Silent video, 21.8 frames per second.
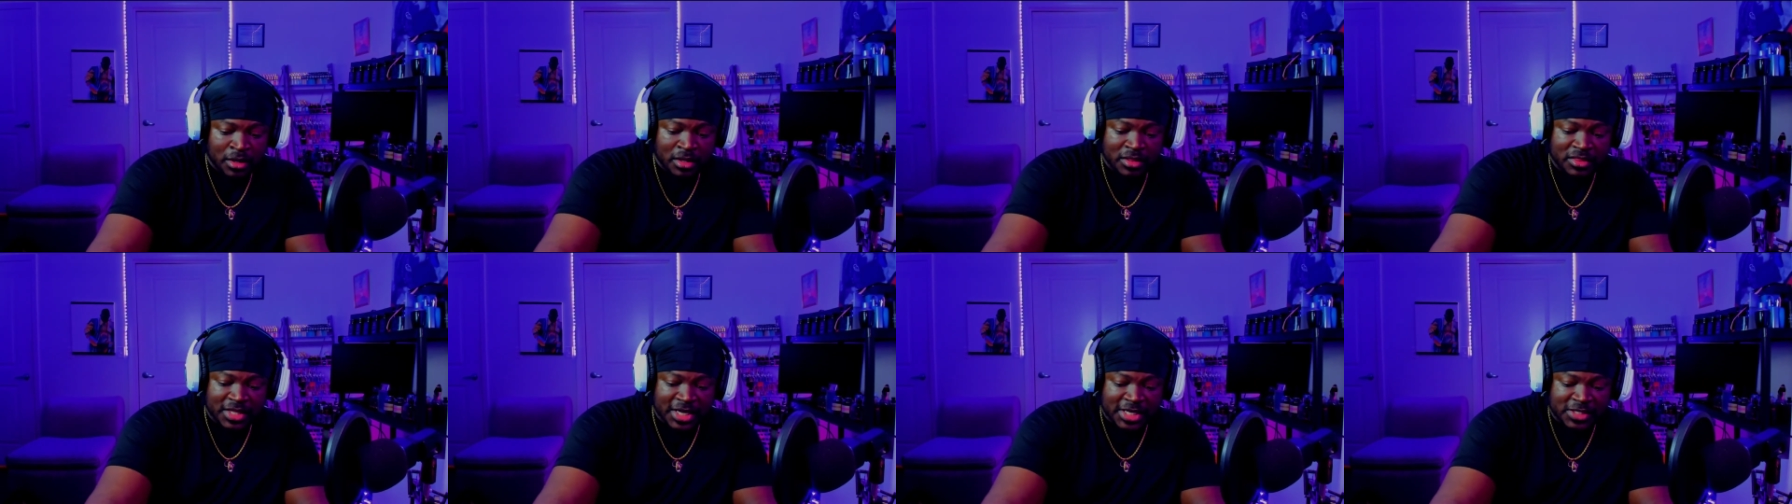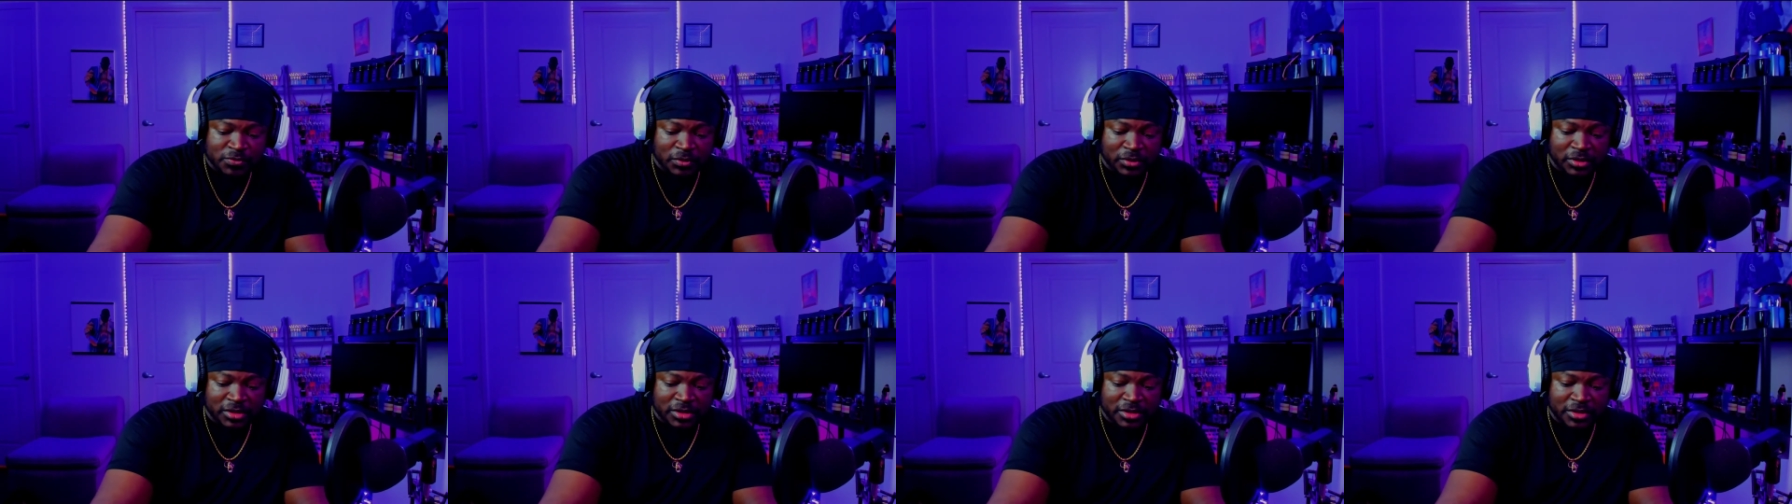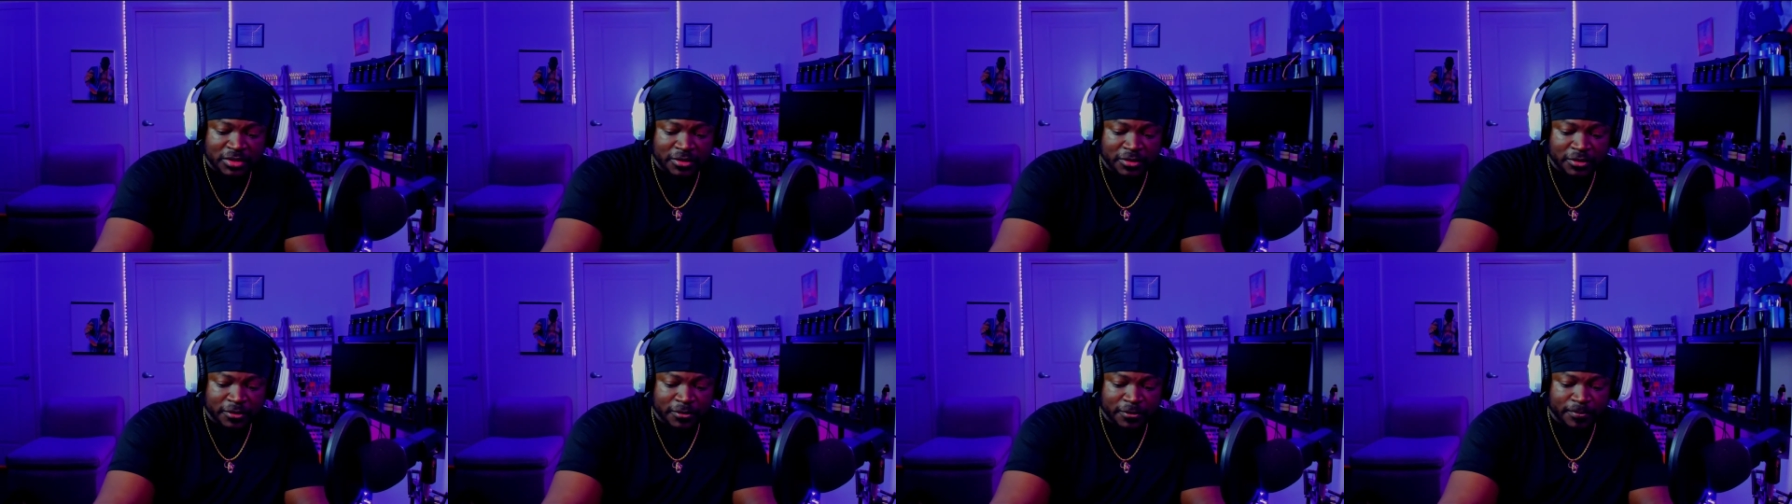That's really
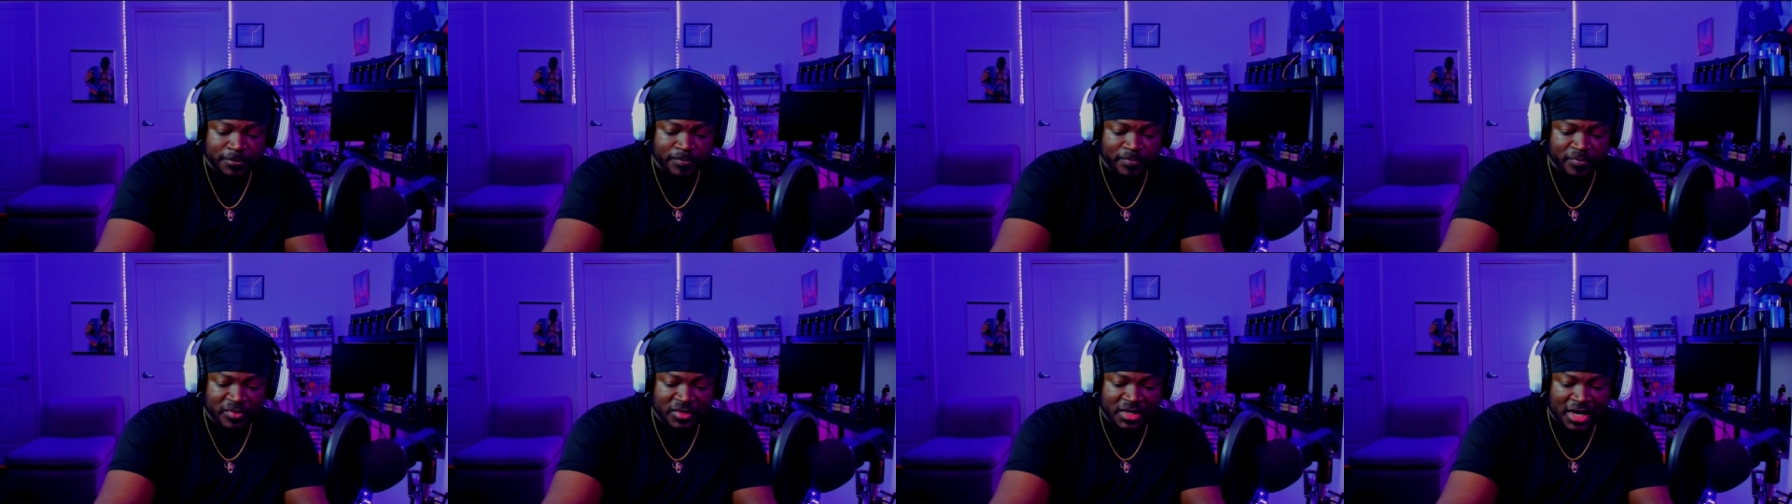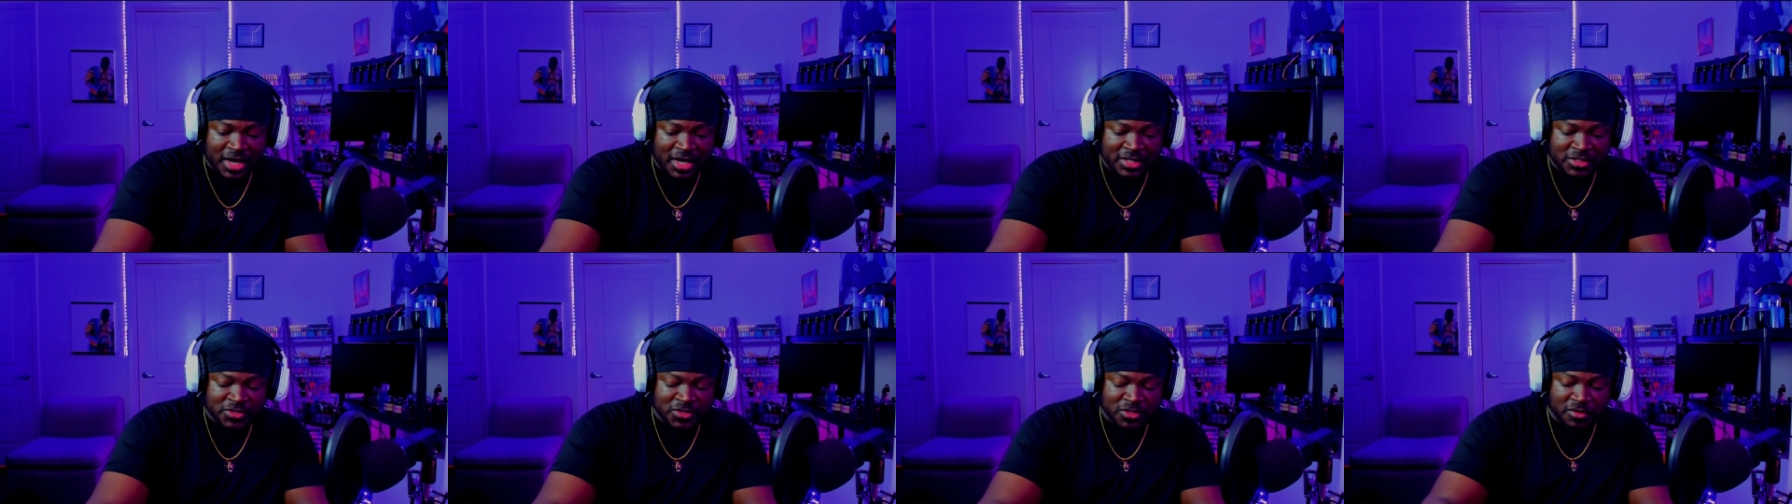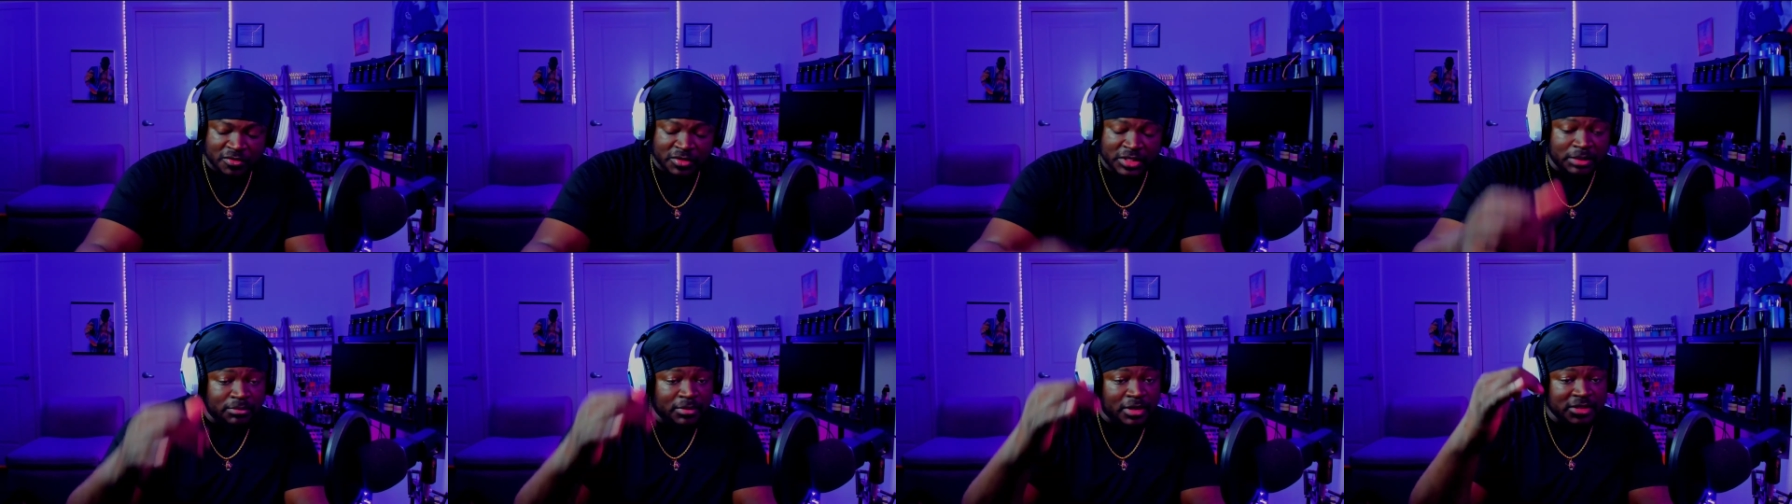good. I should have
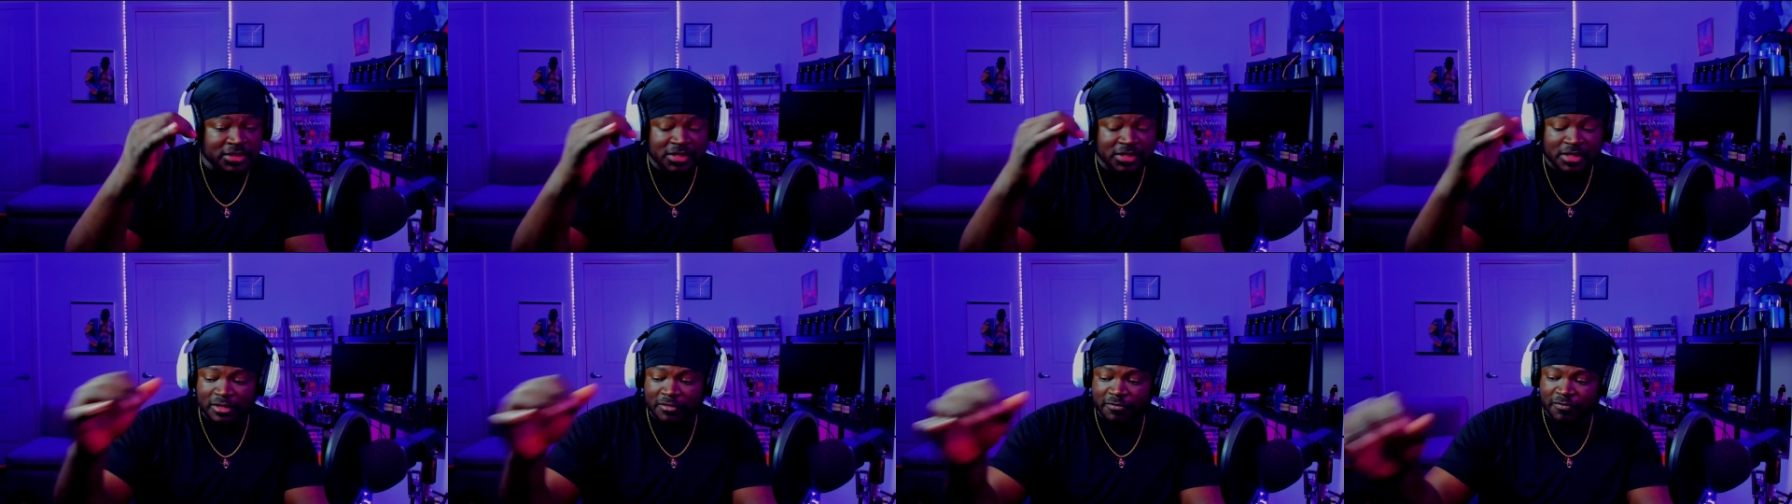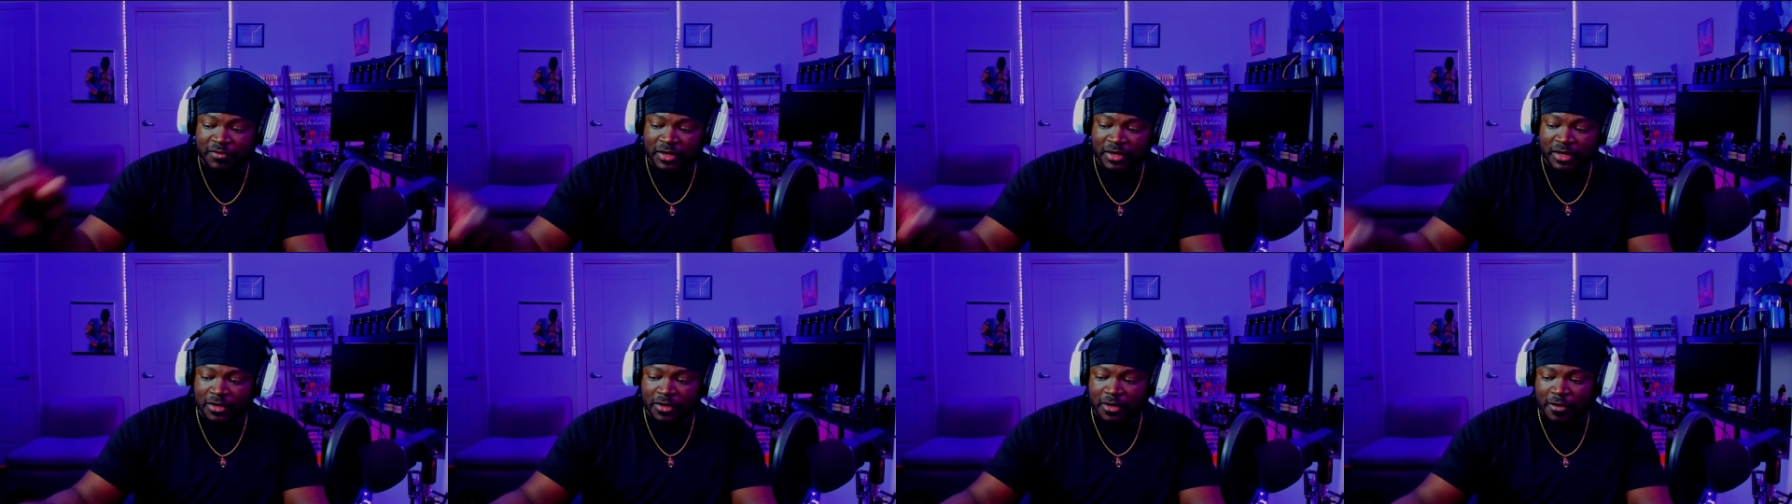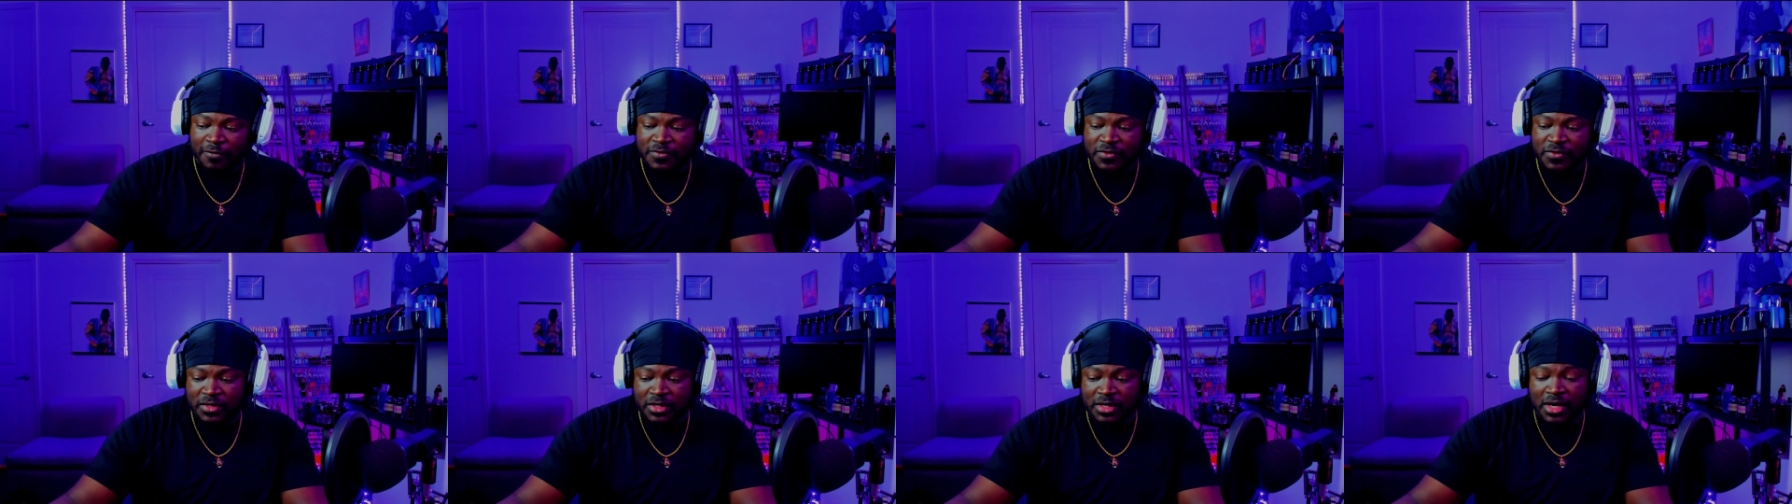cut my ceiling fan off
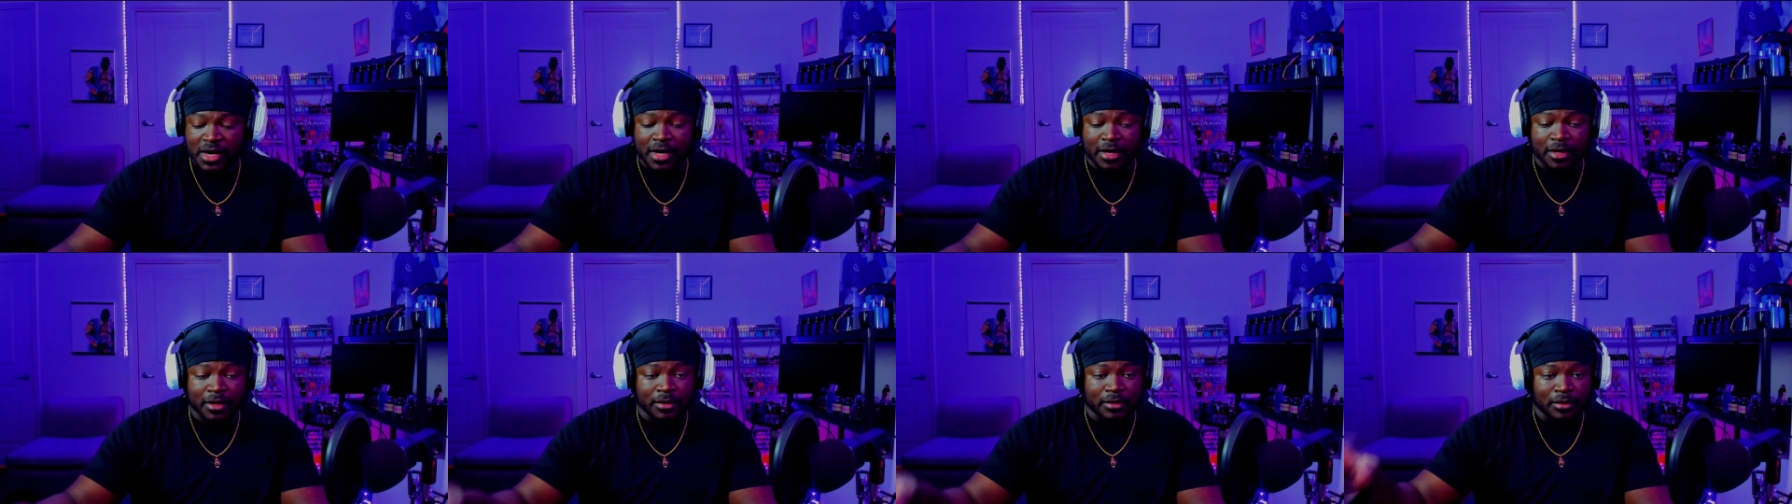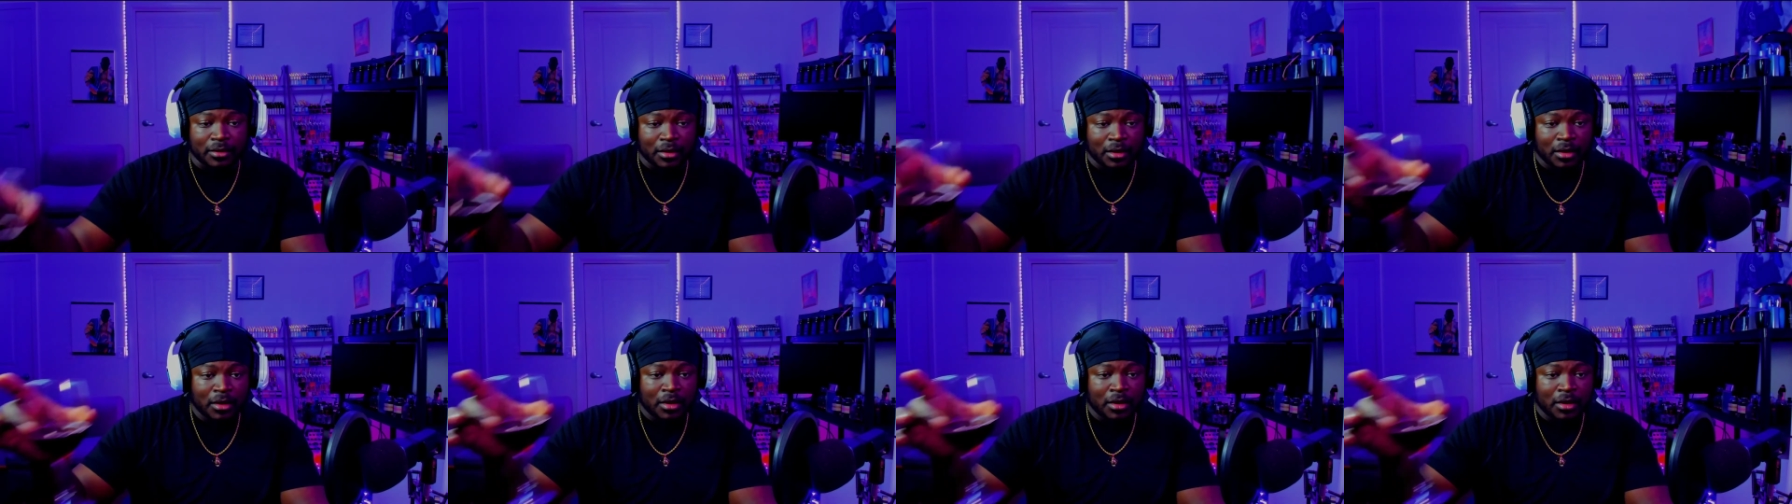so that I can